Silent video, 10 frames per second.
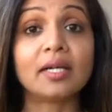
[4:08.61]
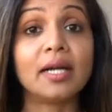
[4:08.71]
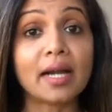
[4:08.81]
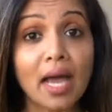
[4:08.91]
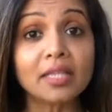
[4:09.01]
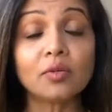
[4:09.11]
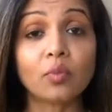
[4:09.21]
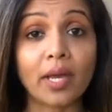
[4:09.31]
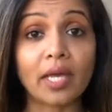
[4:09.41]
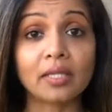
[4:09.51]
Another
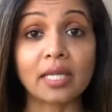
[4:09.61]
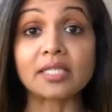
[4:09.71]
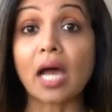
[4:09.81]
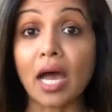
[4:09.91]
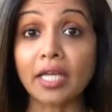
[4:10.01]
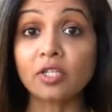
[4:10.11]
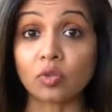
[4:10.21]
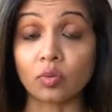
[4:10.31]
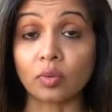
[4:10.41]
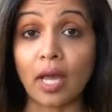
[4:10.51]
way that I
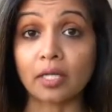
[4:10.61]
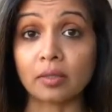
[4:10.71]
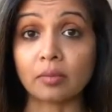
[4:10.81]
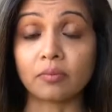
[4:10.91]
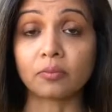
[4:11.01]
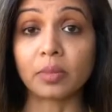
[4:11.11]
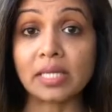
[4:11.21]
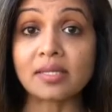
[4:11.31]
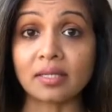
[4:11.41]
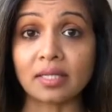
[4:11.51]
do
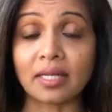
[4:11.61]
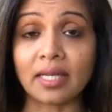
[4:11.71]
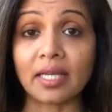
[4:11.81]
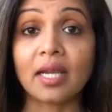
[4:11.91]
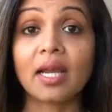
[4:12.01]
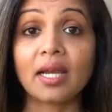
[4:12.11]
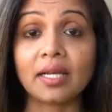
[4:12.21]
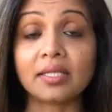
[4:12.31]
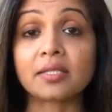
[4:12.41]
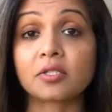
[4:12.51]
personally
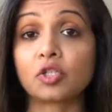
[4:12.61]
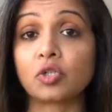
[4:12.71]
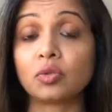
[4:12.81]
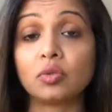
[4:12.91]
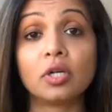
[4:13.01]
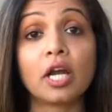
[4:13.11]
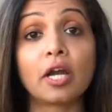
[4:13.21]
is to